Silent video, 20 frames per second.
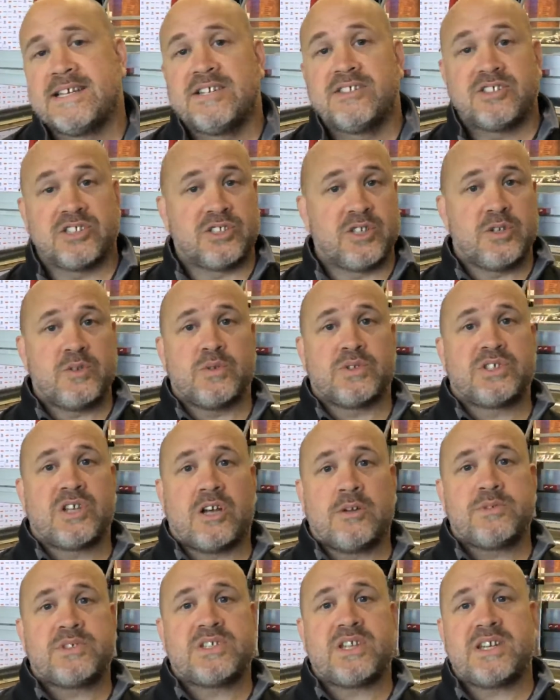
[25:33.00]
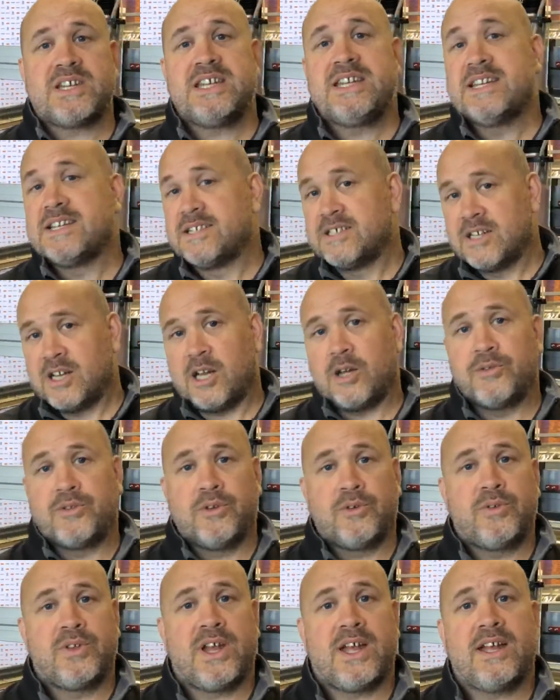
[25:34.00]
to do you a time study, I'll
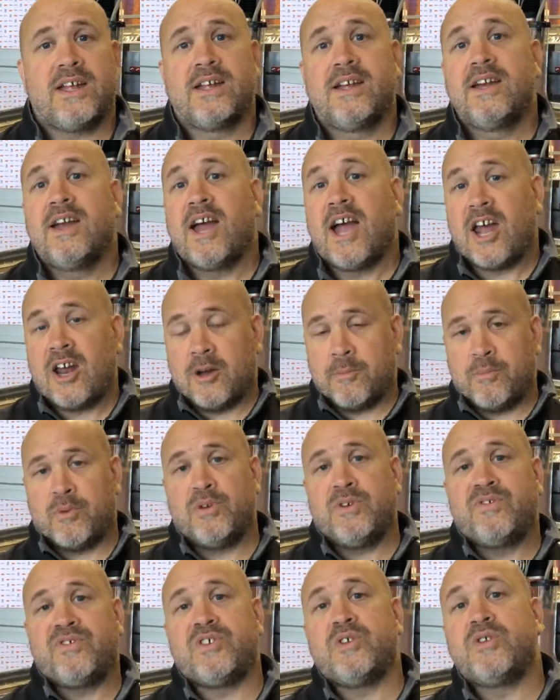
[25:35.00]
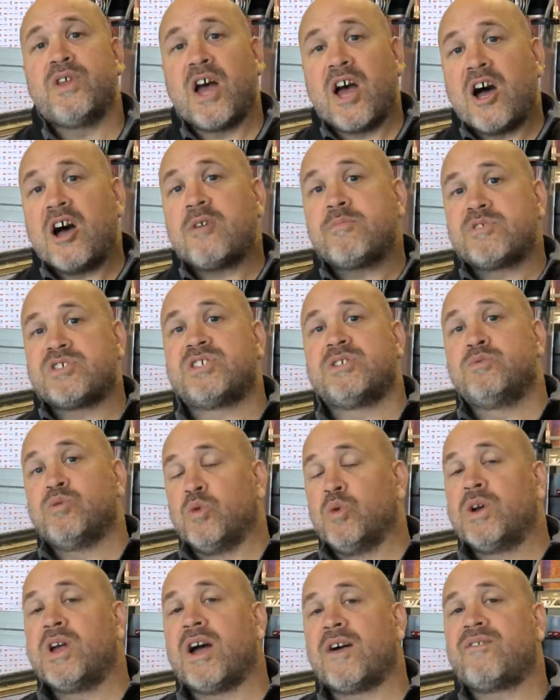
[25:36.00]
do that, and I'll prove to you that our machine
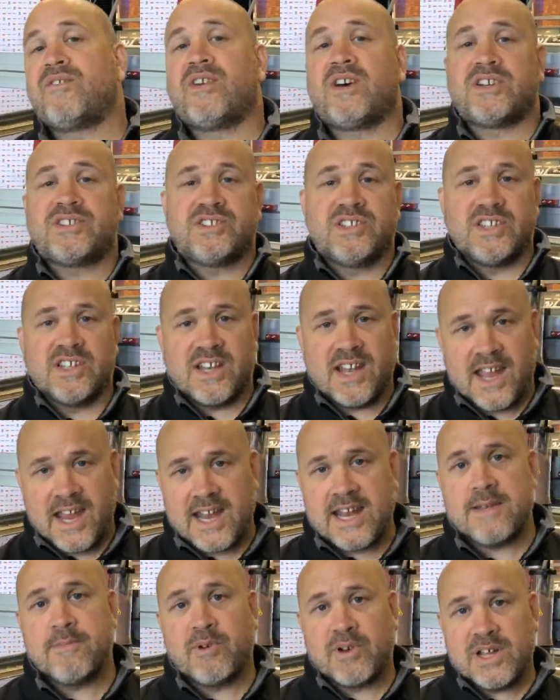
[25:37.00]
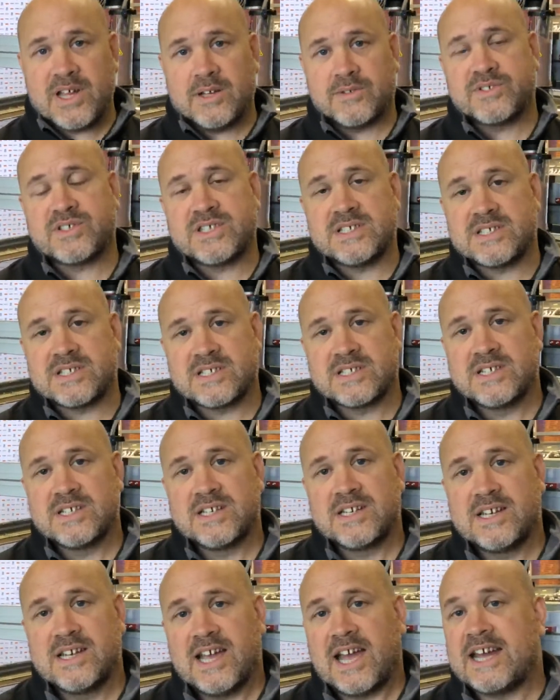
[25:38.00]
will cut faster than anybody else's.
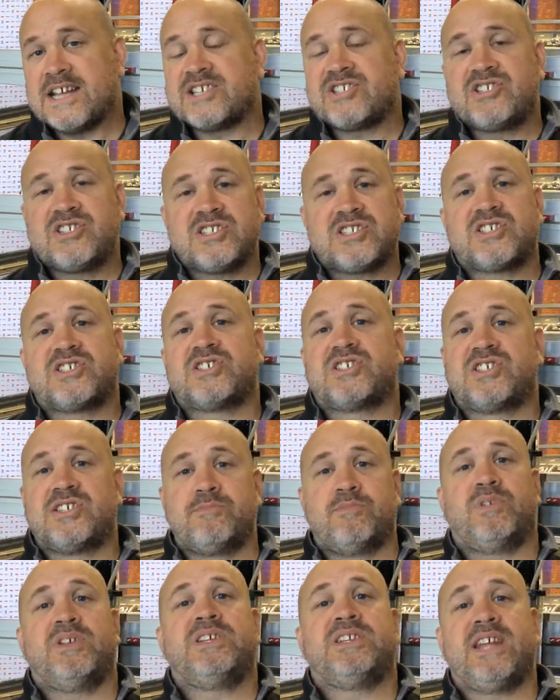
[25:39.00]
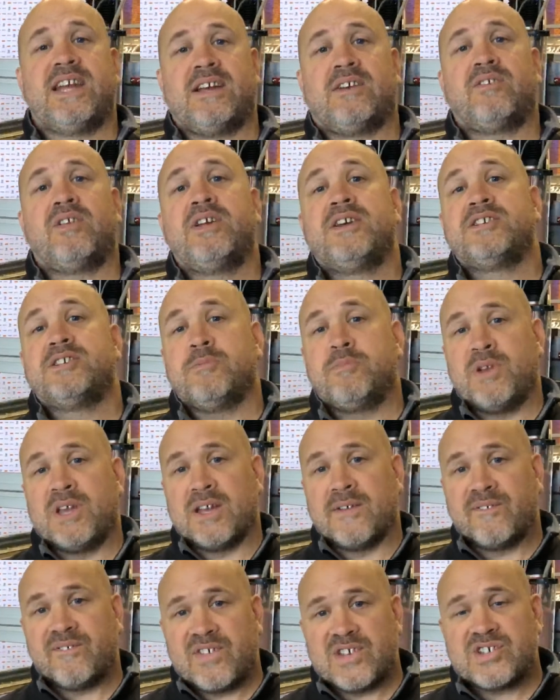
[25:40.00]
And it's just simply down to being
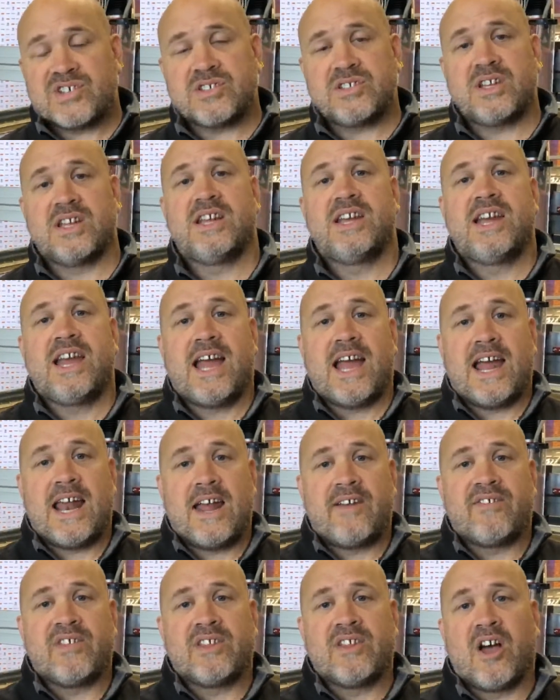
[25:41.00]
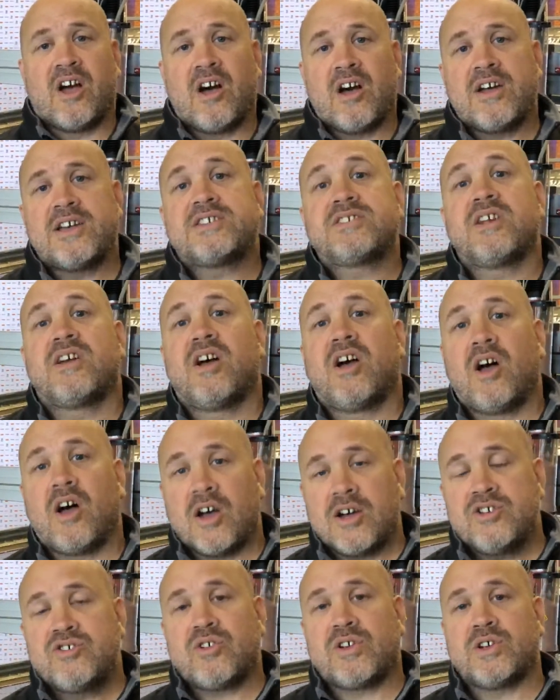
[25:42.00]
efficient and having the highest
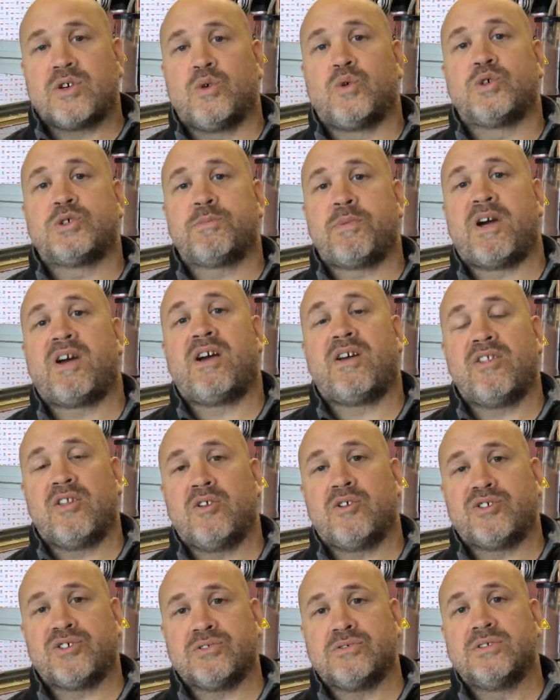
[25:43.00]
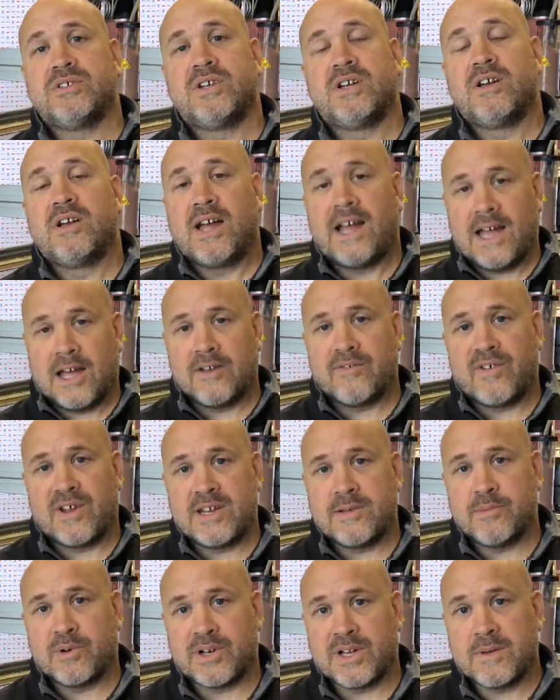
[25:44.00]
hydraulic horsepower at the nozzle out of
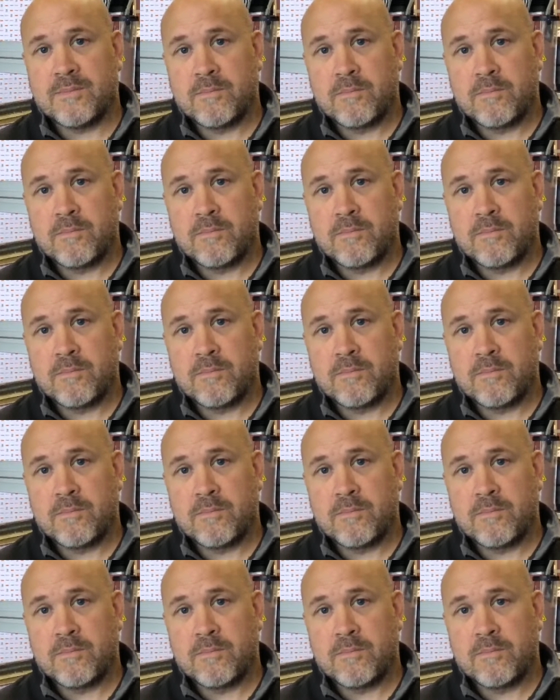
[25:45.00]
anybody.